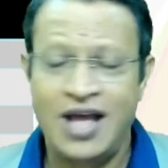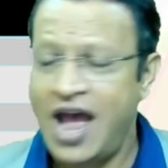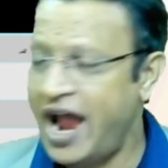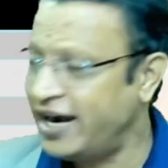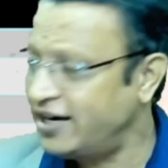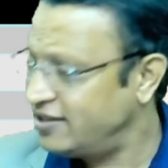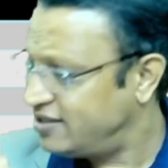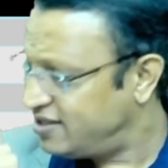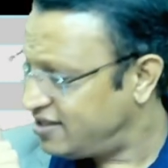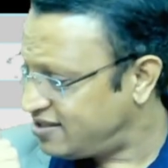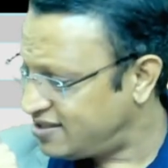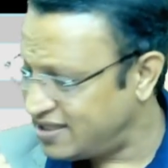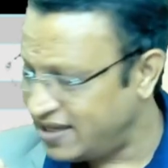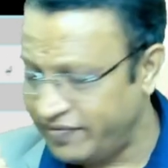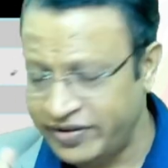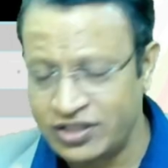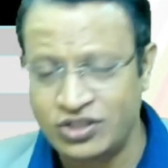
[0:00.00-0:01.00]
And this
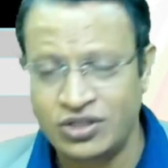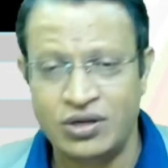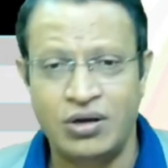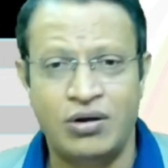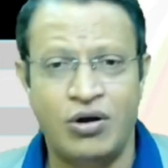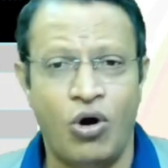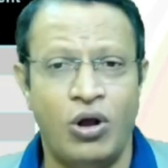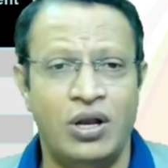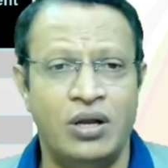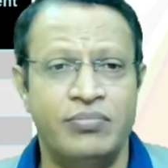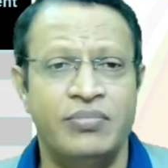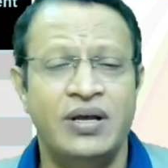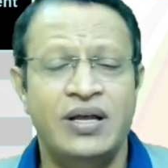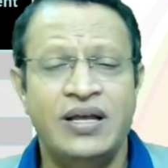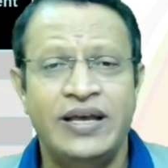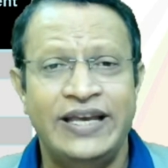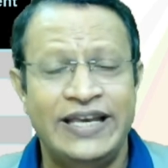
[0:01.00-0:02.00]
7th column
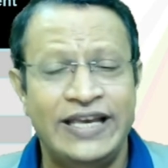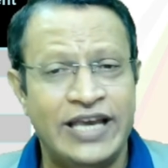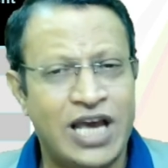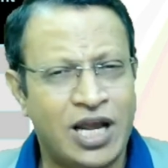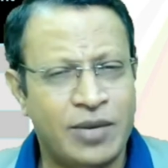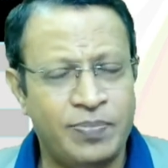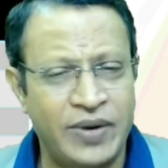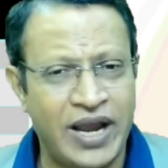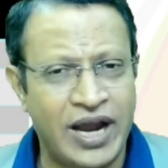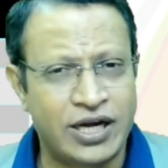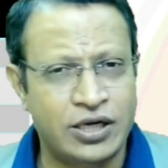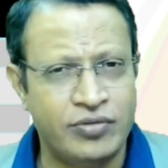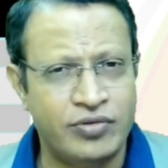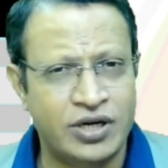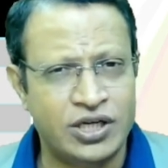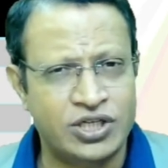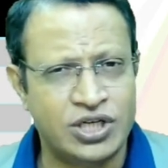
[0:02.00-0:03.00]
ERP
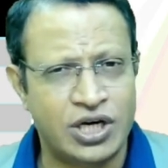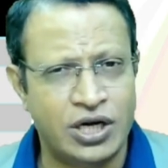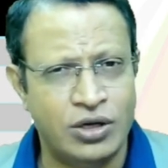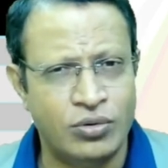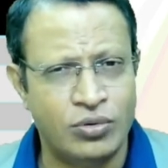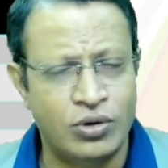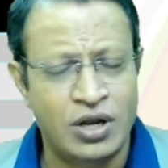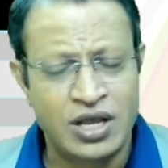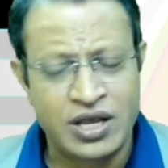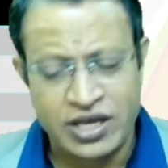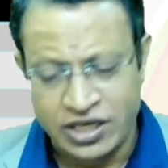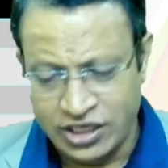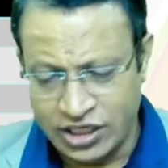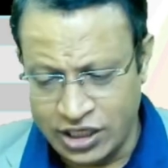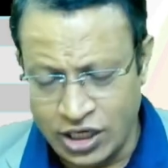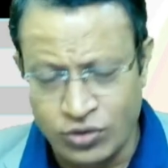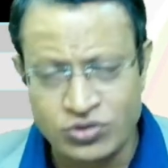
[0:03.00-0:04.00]
activity schedule
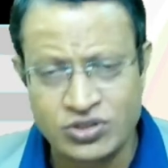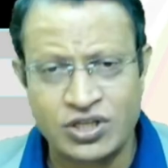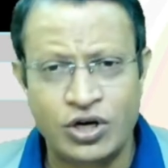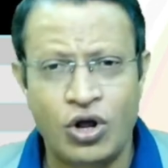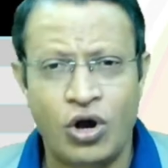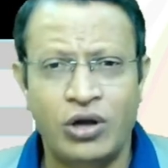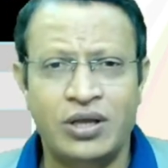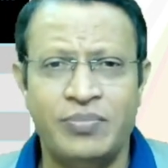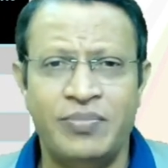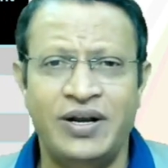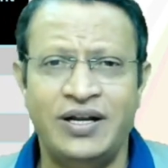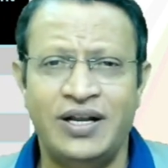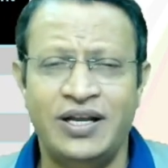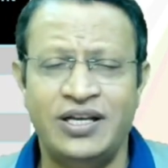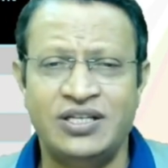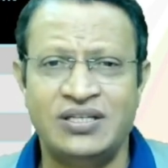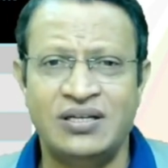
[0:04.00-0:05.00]
gives the
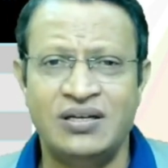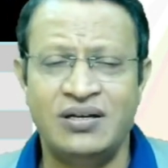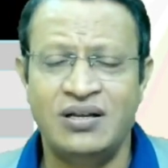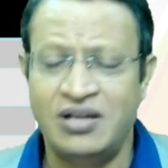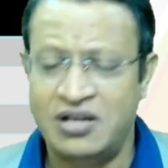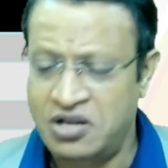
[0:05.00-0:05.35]
documentation,